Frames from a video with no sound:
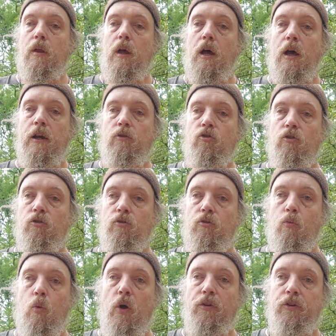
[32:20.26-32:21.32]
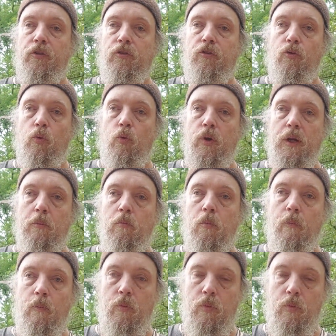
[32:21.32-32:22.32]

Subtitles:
I just wanted to ream